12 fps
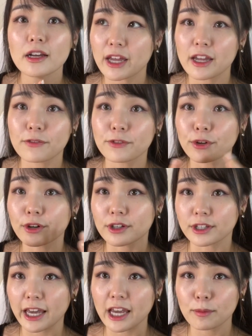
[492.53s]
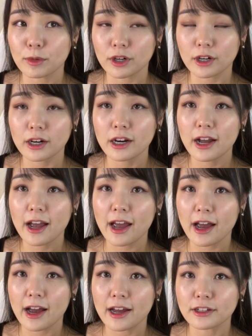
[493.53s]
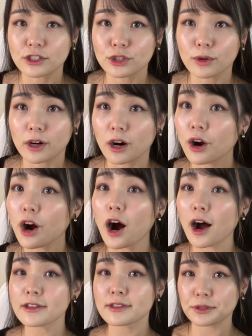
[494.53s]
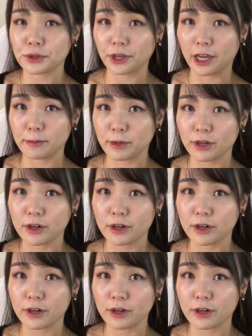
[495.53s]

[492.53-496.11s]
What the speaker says: if you're a gamer and you're a console gamer